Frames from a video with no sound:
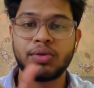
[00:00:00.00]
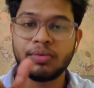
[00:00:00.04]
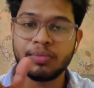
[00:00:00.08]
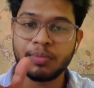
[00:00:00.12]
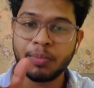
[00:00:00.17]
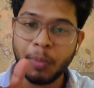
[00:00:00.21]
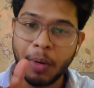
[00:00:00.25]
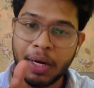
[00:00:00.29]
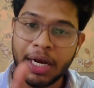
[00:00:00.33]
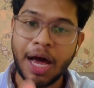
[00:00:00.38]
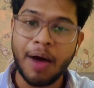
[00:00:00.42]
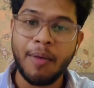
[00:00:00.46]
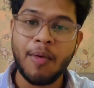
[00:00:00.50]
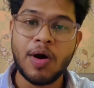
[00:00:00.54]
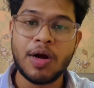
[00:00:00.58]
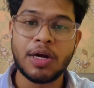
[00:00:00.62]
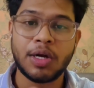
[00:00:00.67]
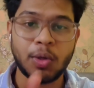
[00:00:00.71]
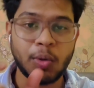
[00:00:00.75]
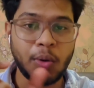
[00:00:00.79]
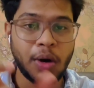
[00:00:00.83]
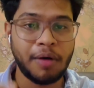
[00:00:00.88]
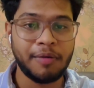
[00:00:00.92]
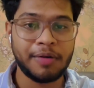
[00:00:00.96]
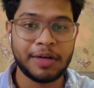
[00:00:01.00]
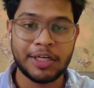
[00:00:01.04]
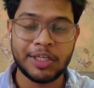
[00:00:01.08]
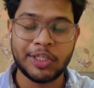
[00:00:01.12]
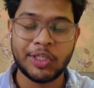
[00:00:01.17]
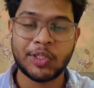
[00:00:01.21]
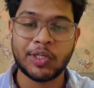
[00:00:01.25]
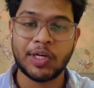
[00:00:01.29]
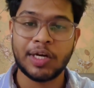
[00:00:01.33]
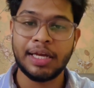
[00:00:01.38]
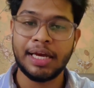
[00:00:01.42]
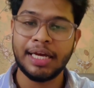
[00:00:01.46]
1 hour, 2 hour
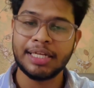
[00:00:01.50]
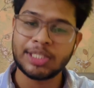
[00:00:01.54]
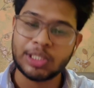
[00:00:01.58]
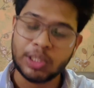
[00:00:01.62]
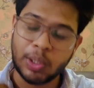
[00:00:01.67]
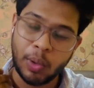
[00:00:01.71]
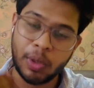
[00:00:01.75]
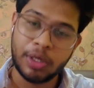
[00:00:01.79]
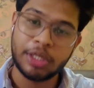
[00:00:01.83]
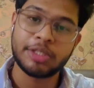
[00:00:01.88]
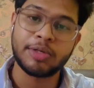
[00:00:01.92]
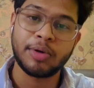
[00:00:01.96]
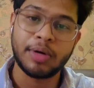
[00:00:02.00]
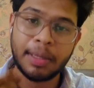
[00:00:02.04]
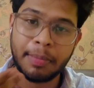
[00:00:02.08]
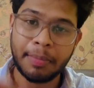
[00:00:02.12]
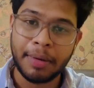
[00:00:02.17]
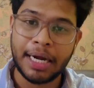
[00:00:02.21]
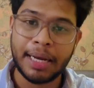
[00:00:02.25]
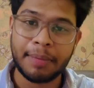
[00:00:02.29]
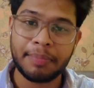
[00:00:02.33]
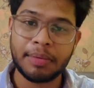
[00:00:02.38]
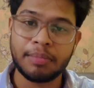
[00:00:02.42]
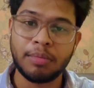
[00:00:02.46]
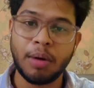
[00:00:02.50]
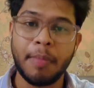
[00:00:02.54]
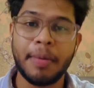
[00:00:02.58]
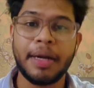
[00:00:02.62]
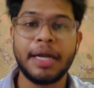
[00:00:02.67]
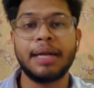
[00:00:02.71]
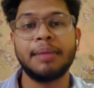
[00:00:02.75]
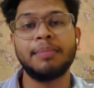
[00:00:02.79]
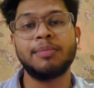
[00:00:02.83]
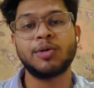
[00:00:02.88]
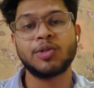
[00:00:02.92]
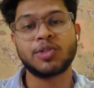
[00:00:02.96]
initially, and slowly build up the
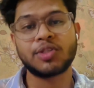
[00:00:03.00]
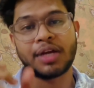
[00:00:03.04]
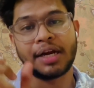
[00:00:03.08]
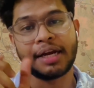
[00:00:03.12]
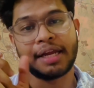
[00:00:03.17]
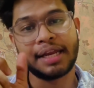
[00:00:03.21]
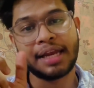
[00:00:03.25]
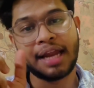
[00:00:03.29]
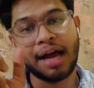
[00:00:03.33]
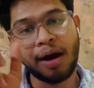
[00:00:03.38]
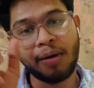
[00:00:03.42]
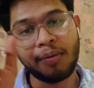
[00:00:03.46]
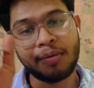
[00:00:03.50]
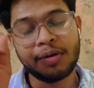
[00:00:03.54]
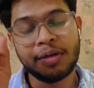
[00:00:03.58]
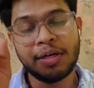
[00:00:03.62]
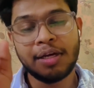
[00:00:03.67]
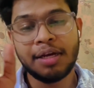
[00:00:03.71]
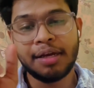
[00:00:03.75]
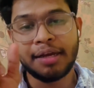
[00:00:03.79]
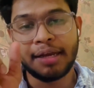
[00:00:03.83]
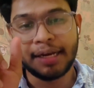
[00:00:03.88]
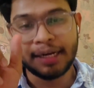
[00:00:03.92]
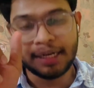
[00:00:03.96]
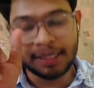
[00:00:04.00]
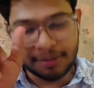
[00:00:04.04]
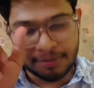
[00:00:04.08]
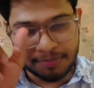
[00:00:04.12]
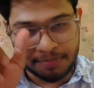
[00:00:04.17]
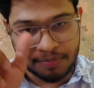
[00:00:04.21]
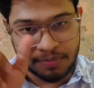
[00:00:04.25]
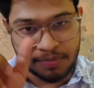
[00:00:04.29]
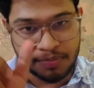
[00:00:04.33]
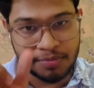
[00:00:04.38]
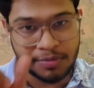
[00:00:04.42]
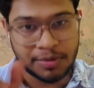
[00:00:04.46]
momentum to study now in
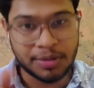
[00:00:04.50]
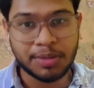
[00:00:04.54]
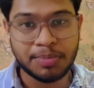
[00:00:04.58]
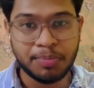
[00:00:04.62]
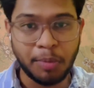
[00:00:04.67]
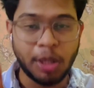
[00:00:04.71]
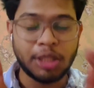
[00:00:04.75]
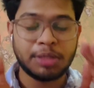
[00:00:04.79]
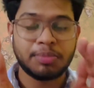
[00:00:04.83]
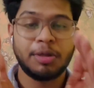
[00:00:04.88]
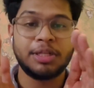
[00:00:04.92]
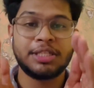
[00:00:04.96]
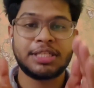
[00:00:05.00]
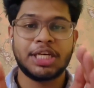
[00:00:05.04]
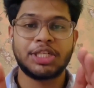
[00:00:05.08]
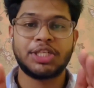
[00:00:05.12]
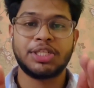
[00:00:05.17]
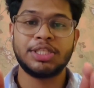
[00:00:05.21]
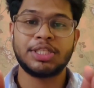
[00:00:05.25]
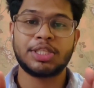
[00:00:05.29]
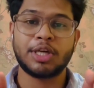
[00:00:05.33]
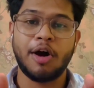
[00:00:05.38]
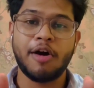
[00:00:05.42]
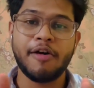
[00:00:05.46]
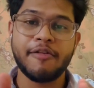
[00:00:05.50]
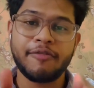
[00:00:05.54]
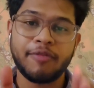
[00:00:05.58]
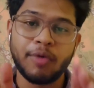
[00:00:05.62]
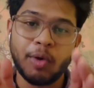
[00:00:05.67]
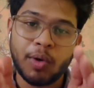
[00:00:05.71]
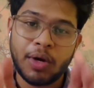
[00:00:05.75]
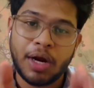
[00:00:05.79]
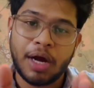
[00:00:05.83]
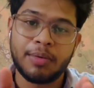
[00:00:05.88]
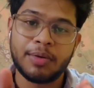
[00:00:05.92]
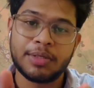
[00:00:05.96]
a small sessions of
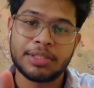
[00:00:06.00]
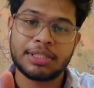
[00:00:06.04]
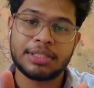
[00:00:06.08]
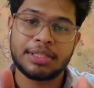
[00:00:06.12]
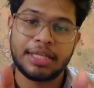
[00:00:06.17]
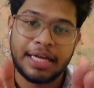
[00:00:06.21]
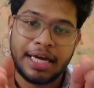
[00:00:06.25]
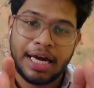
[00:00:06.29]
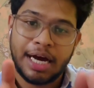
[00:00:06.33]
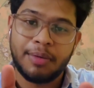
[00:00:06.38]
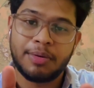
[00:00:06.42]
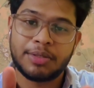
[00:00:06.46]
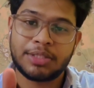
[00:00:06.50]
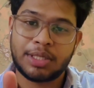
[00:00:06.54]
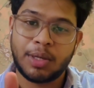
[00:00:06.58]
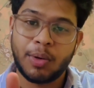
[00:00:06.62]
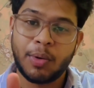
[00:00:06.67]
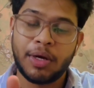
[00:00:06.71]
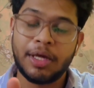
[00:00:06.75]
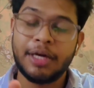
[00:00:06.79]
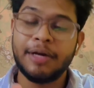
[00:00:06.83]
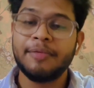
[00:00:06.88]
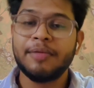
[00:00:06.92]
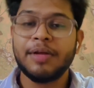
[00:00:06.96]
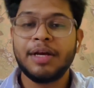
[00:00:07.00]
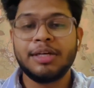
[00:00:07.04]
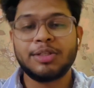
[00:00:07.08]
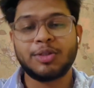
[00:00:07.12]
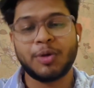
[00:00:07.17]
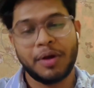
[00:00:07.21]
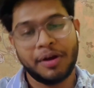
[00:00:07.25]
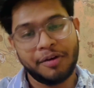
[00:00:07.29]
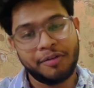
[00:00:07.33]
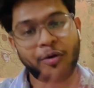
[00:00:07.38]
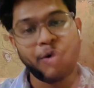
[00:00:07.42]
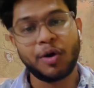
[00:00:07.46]
4 hours, 3 hours slowly.
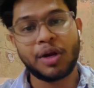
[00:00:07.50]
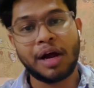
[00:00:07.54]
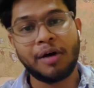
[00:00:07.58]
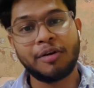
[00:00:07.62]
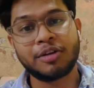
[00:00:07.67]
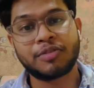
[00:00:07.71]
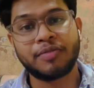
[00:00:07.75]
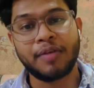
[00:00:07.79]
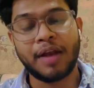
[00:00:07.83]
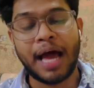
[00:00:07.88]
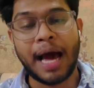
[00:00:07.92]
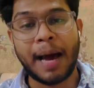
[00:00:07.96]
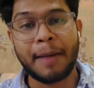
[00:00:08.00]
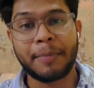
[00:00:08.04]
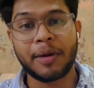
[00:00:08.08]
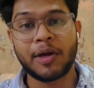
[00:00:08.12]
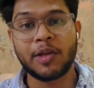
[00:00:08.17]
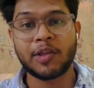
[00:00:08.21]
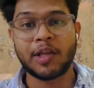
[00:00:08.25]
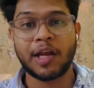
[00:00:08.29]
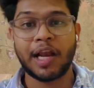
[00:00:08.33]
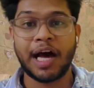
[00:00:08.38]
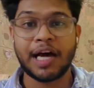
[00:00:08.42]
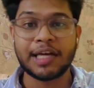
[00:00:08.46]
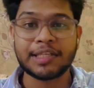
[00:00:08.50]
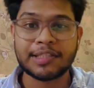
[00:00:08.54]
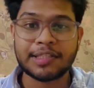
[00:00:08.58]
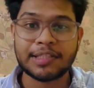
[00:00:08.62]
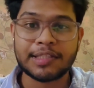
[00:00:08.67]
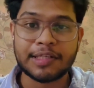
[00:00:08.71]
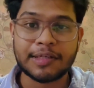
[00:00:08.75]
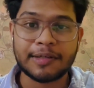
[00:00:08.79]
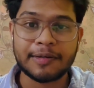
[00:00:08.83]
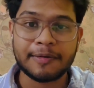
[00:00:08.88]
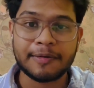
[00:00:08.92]
So 4 hours will happen in the last